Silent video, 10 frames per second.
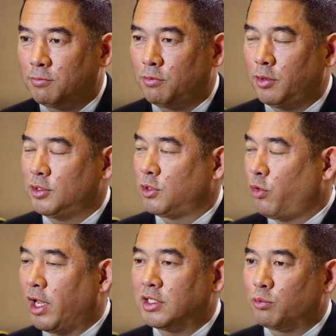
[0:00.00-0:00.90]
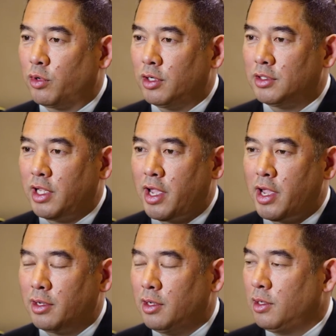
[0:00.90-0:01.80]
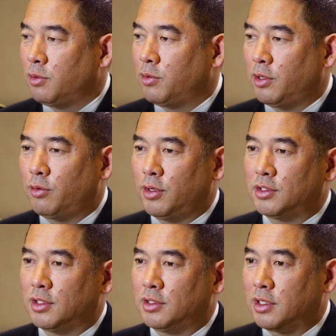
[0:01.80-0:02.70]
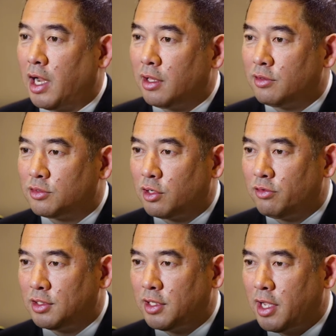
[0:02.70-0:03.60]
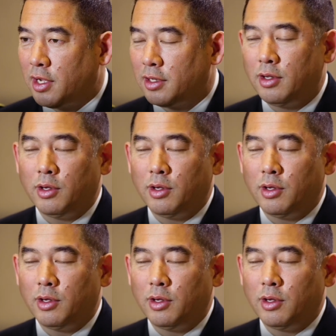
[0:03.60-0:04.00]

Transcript: Whether it's a ransomware attack, whether it's a denial of service attack,